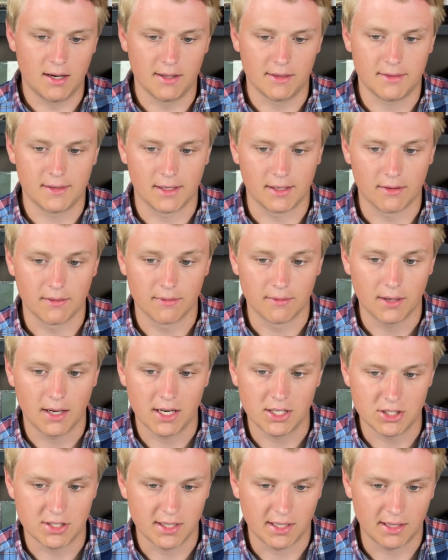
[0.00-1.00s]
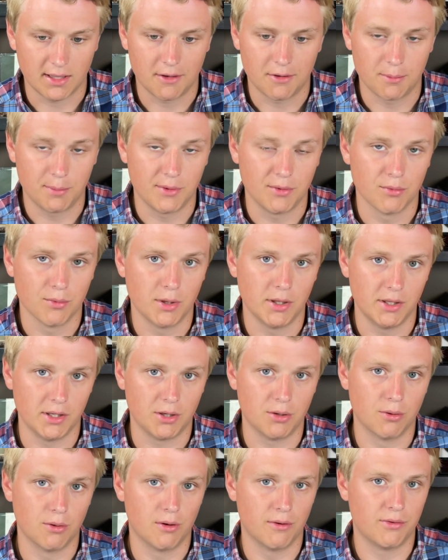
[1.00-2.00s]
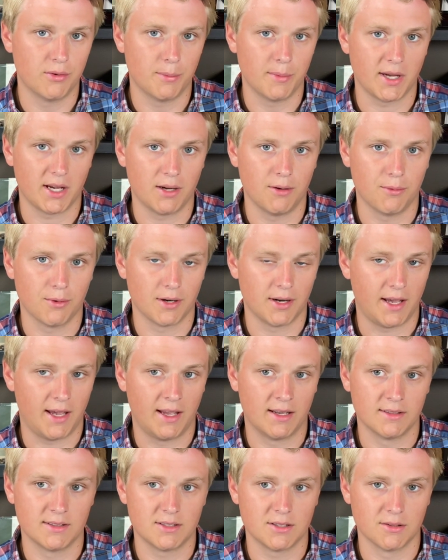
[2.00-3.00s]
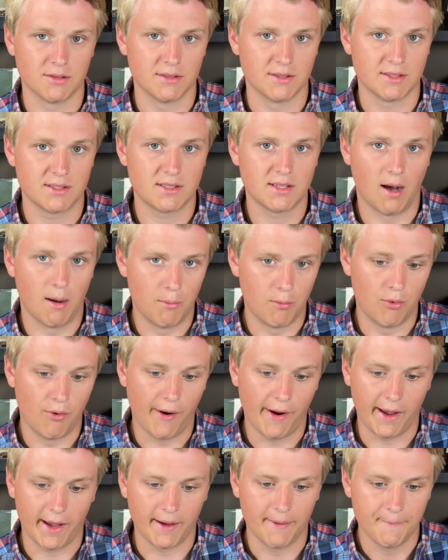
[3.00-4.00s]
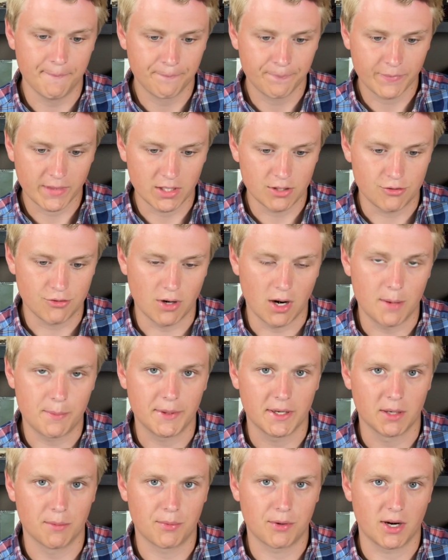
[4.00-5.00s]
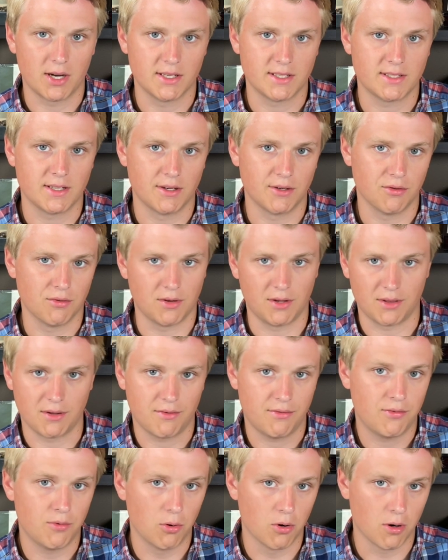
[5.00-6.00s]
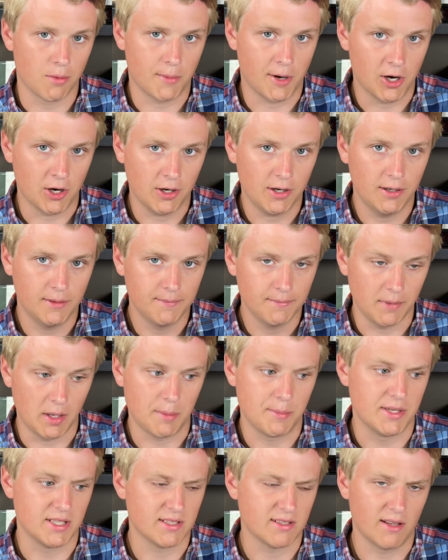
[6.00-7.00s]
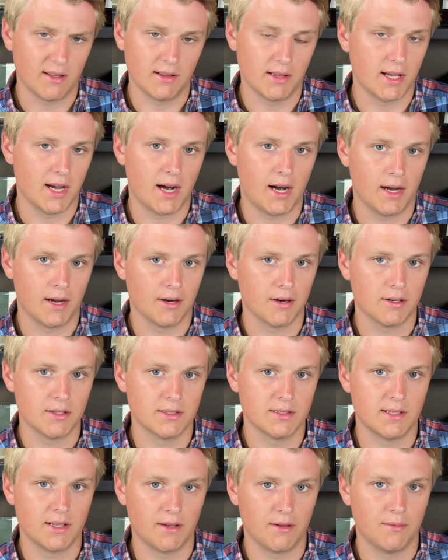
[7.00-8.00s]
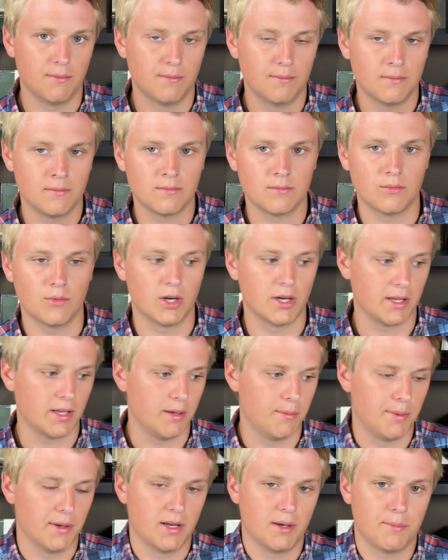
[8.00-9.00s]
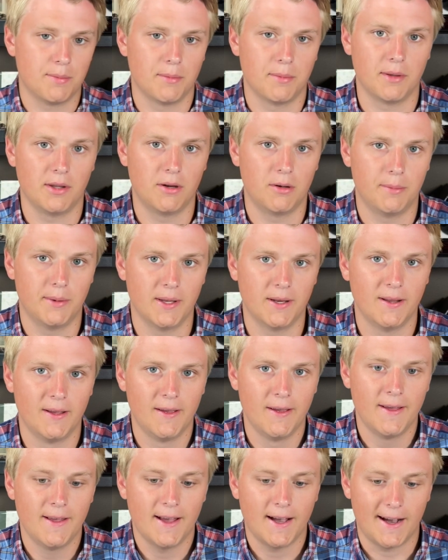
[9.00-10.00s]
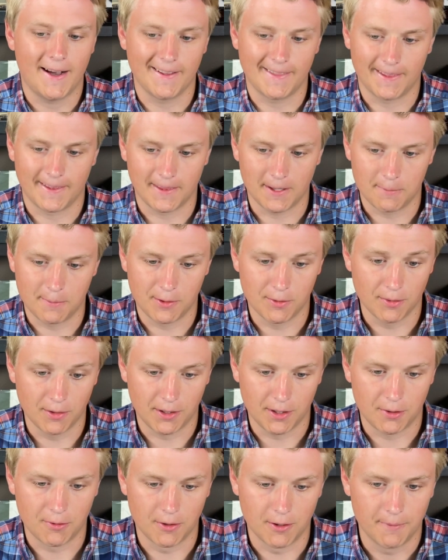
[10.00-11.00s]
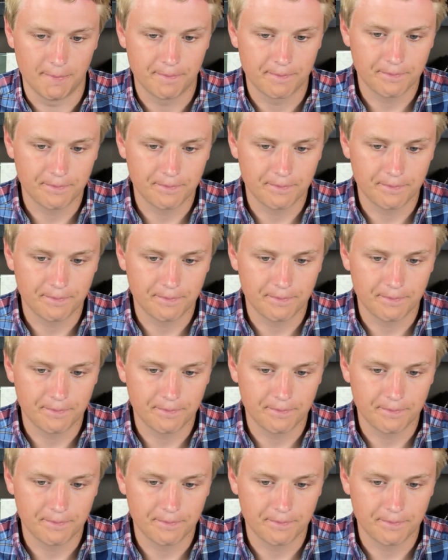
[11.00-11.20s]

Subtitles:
thing. I just think that would be really cool if Omega were to answer in some way, dropping a price down to around the 4 mark, maybe slightly higher because they want to keep it up a little bit. I think that'd be really cool.